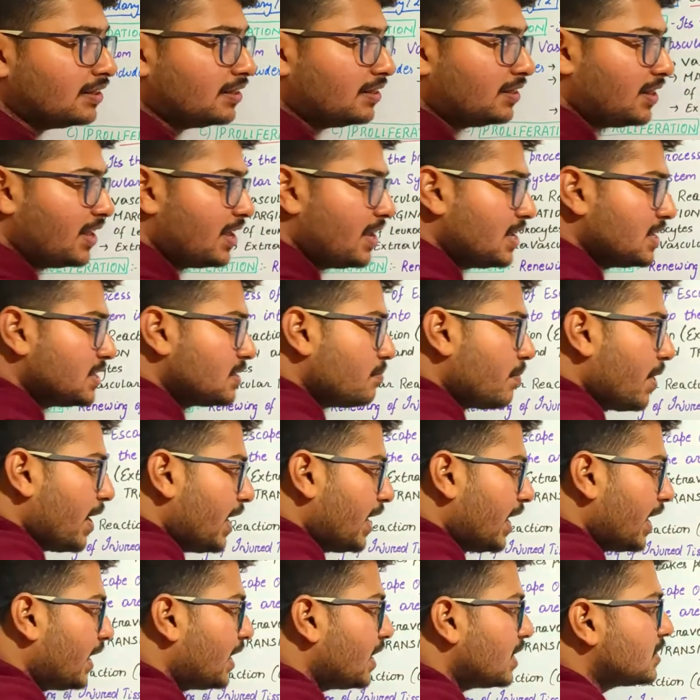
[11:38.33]
These
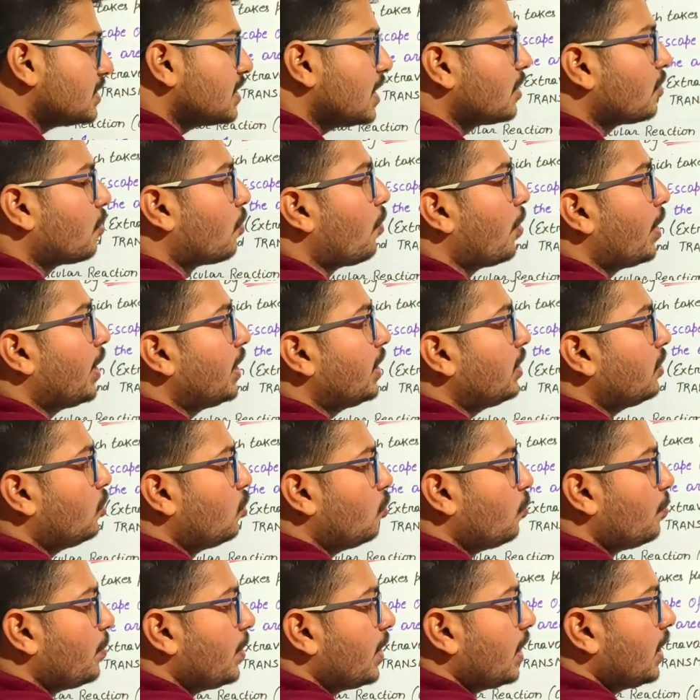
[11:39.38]
mediators are going
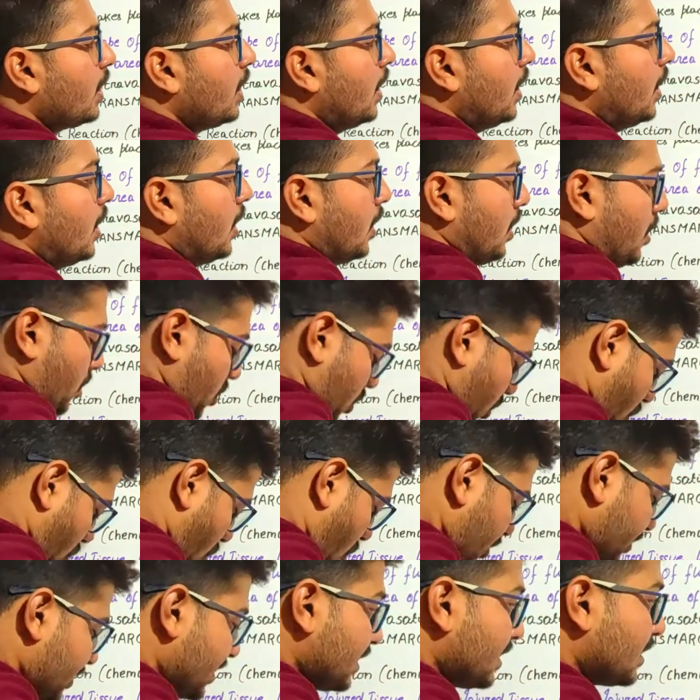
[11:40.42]
to be
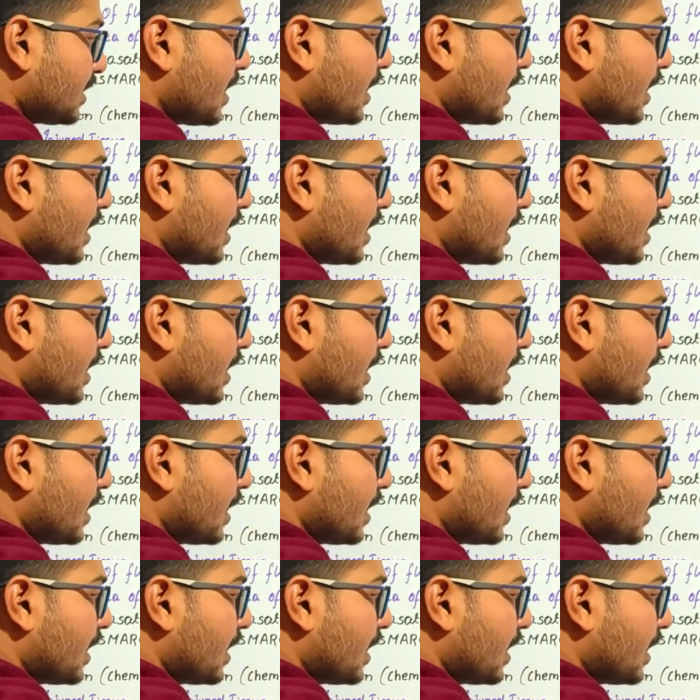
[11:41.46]
causing